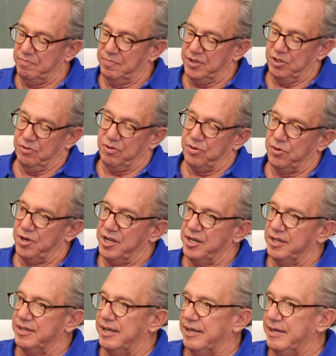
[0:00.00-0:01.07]
30 to
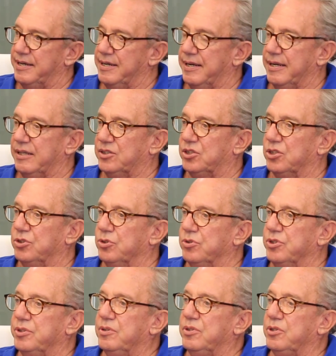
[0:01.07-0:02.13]
90 days to do
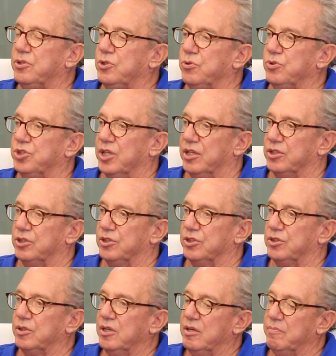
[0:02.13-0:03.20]
due
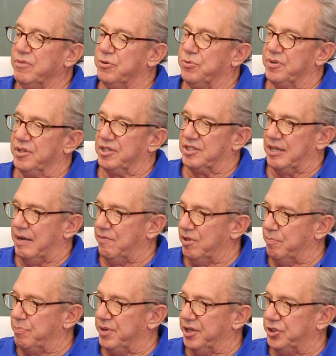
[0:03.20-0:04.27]
diligence between the time of the
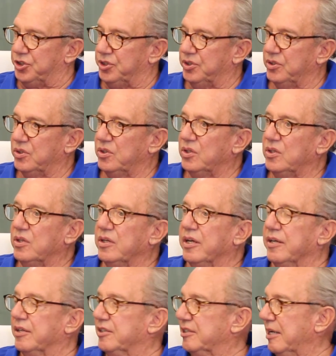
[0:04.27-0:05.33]
pitch
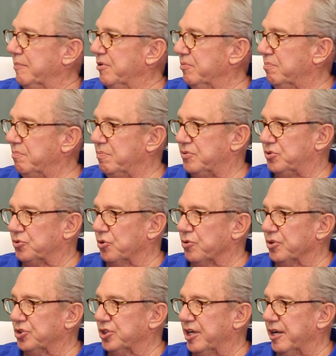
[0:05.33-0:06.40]
and the time you stroke a
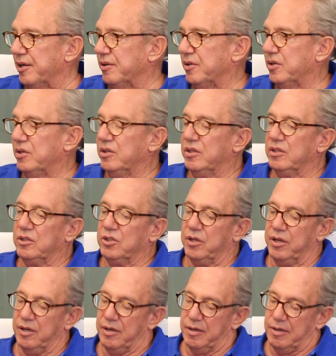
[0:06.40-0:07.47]
check.
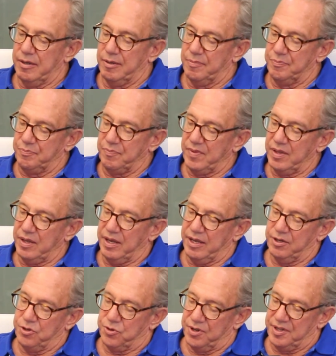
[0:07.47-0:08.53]

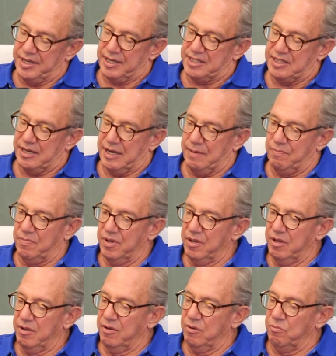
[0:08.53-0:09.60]
And during that time,
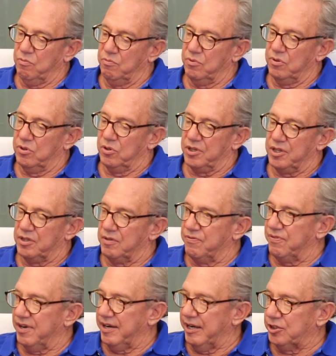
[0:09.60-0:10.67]
we'll look at the
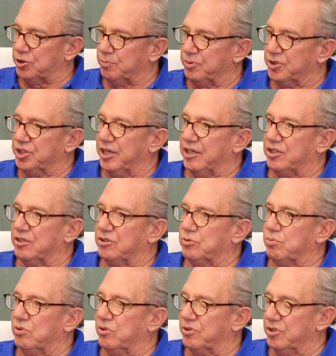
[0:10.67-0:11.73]
financial projections,
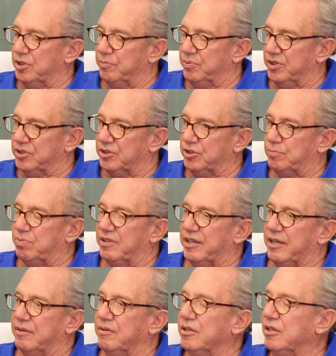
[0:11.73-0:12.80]
we'll look at the business
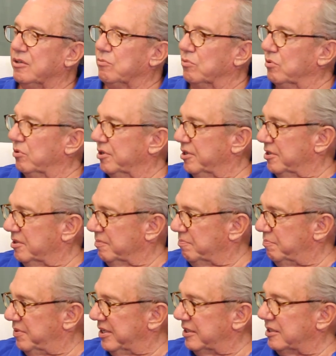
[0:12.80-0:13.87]
plan, we'll look at
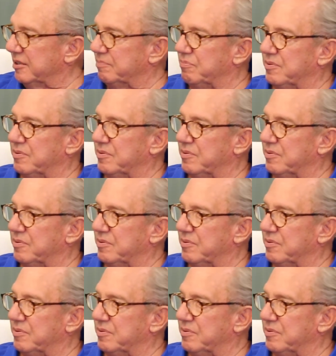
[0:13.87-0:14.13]
the